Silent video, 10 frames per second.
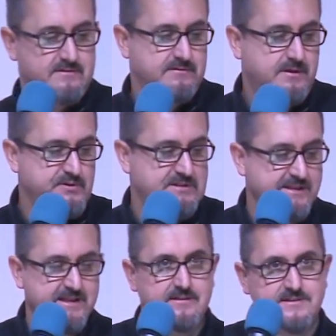
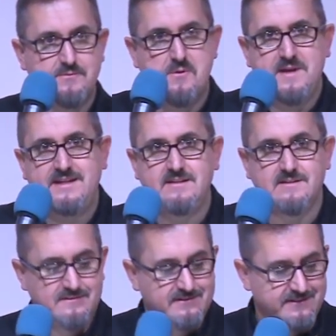obviously some immediate
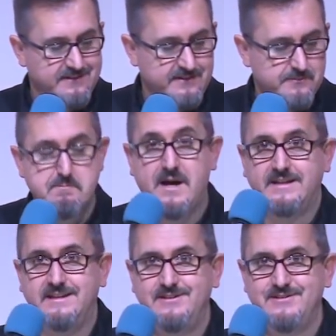
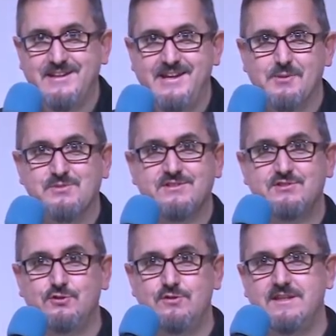money that helps us
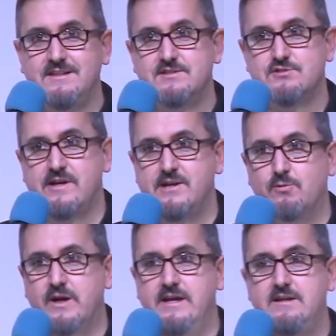do things straight
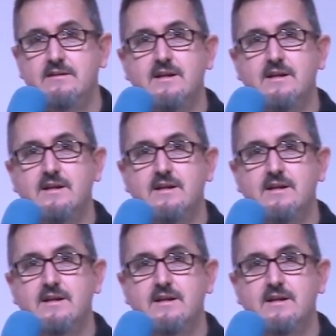away,